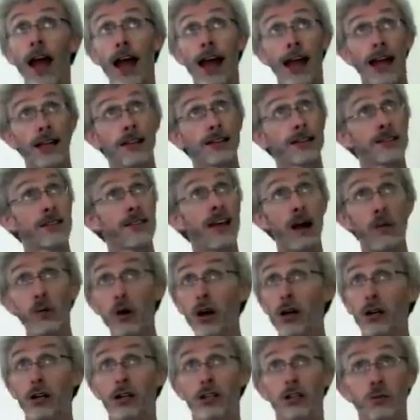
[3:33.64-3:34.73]
And that
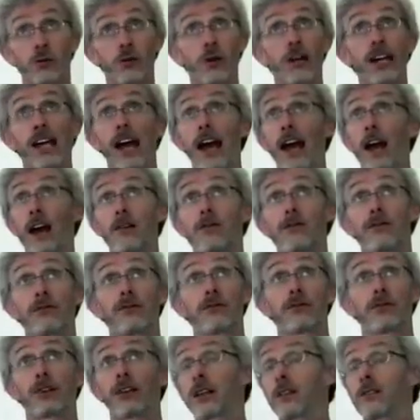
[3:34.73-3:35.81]
works. We
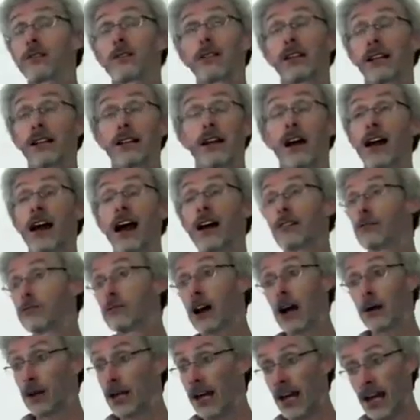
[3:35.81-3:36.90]
have, a
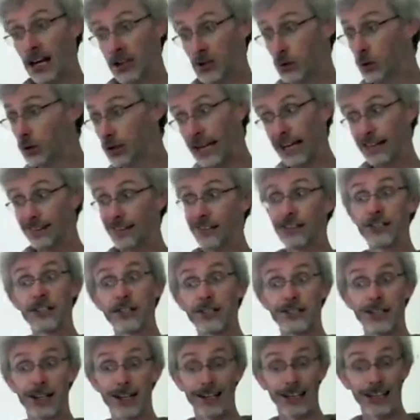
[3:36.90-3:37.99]
rabbit has all the
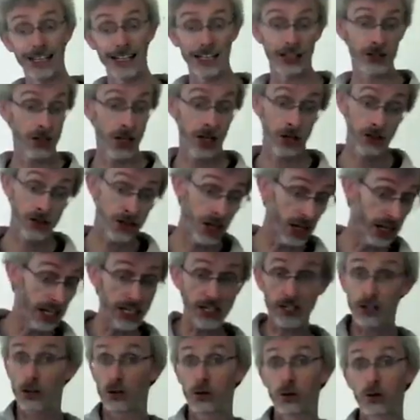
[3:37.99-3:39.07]
antigens it needs to
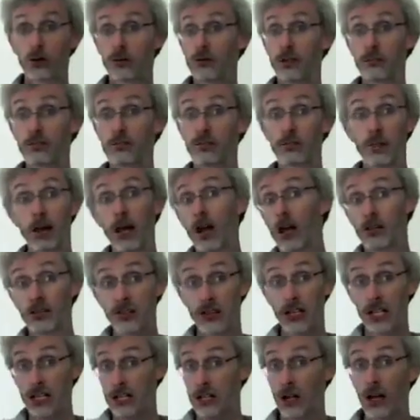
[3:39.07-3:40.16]
eat all of the plants
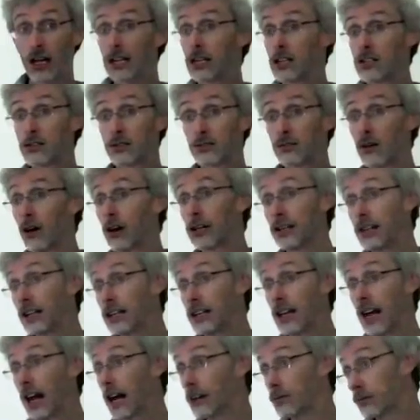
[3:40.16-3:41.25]
that it's likely to find in
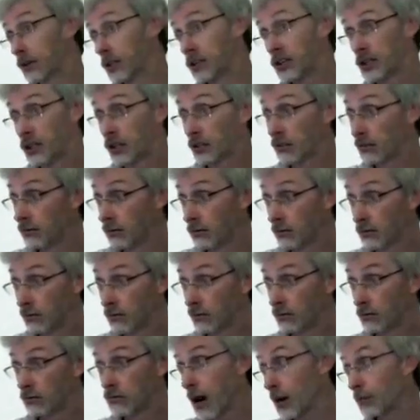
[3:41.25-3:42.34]
your average
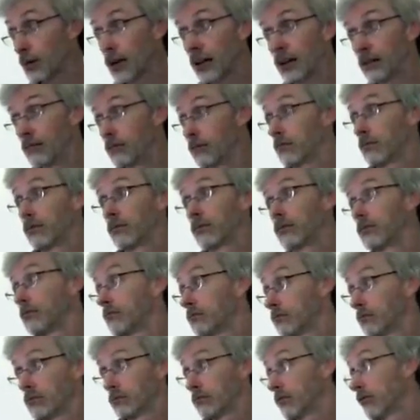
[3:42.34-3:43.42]
rabbit
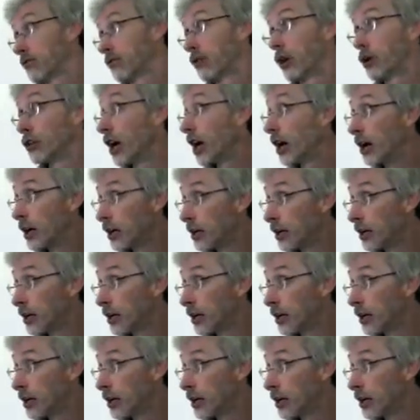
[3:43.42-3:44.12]
fodder.